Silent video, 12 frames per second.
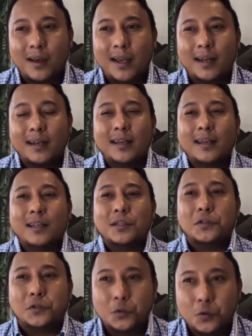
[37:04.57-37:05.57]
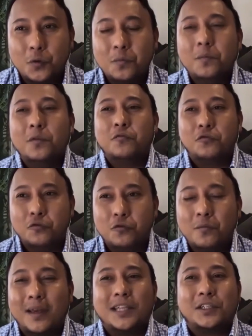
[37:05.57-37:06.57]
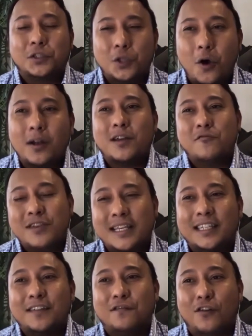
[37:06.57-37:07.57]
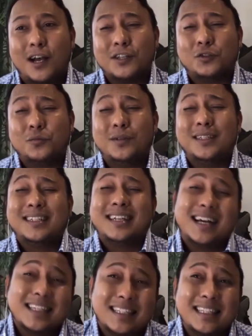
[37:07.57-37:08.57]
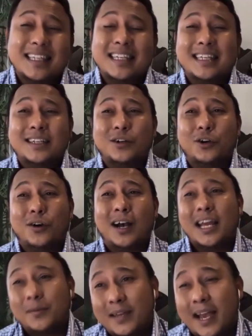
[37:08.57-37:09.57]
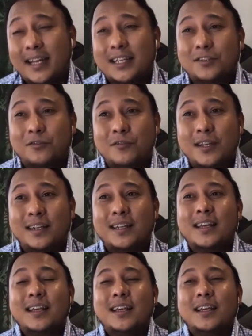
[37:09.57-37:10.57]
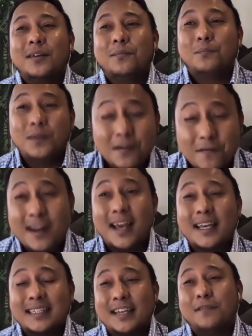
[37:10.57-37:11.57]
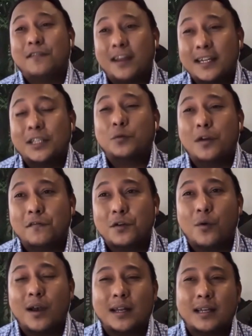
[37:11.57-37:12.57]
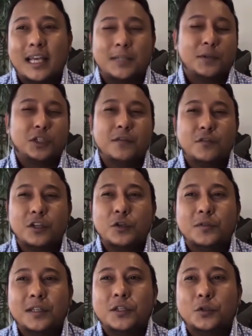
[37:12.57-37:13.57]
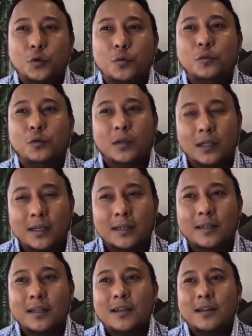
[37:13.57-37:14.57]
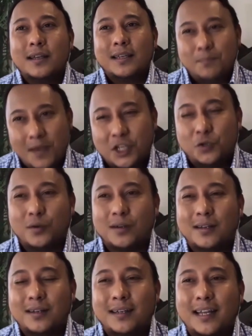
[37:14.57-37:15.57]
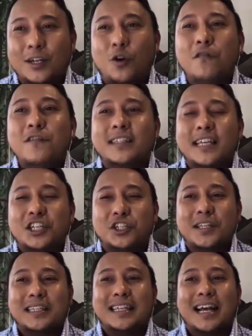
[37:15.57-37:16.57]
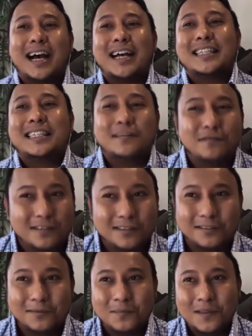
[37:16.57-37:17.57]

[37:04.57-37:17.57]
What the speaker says: right? Zoom room is not a reason for us to be nasty or hide behind a screen. Be nice and friendly to everyone, especially if you're using Zoom to learn. Make sure that conversations are civil.